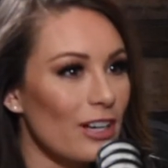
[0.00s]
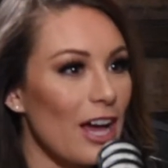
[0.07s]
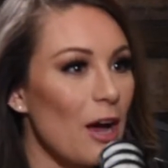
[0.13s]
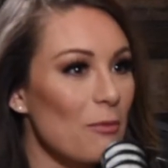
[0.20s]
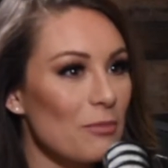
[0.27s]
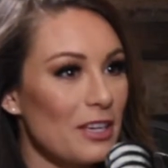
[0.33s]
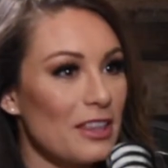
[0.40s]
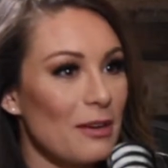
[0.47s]
and
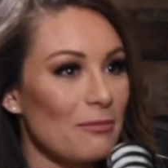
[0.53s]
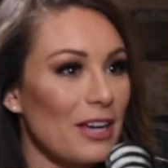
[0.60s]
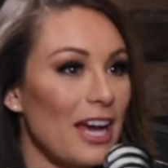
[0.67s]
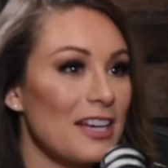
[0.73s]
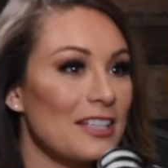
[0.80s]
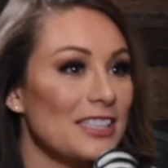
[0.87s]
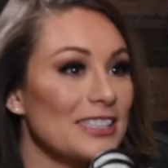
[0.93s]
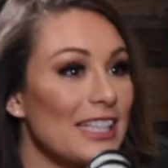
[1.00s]
helping them
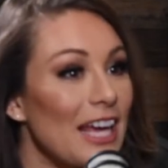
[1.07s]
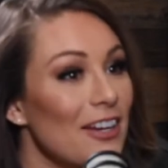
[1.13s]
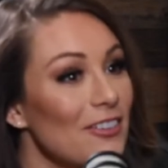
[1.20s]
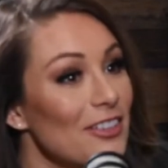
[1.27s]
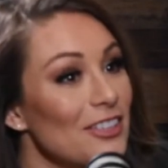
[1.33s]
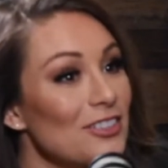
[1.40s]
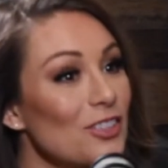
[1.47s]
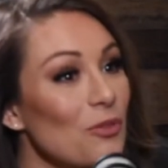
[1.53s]
kind of
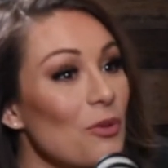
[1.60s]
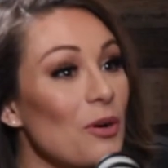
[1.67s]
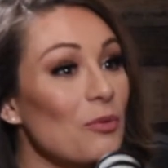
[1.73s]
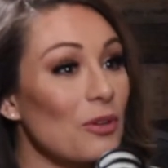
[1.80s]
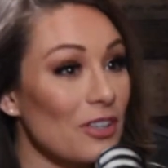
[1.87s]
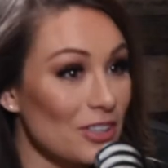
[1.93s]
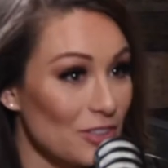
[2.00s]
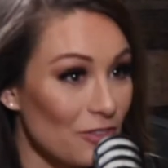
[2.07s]
settle into what
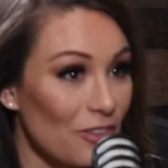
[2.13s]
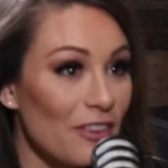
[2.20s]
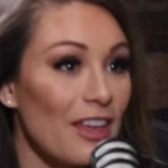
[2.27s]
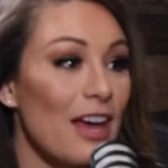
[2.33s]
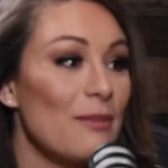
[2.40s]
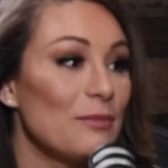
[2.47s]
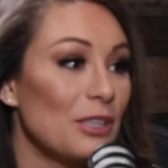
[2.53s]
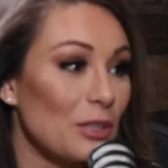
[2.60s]
works for
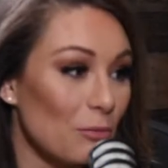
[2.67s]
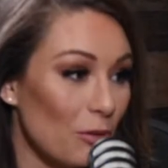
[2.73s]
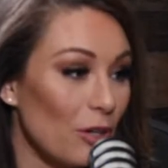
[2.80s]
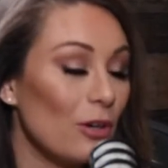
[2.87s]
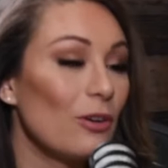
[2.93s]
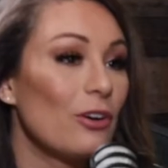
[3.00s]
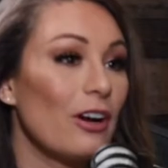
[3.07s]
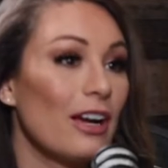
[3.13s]
them and their
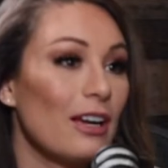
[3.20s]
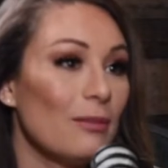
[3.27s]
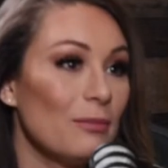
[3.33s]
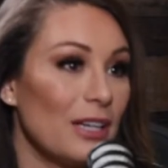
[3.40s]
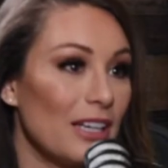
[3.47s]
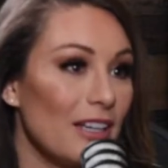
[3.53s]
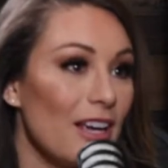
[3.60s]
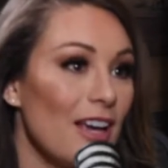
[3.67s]
program.
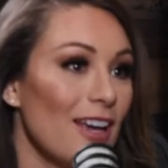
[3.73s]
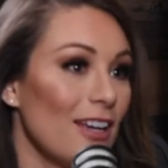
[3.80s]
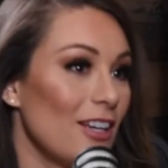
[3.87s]
And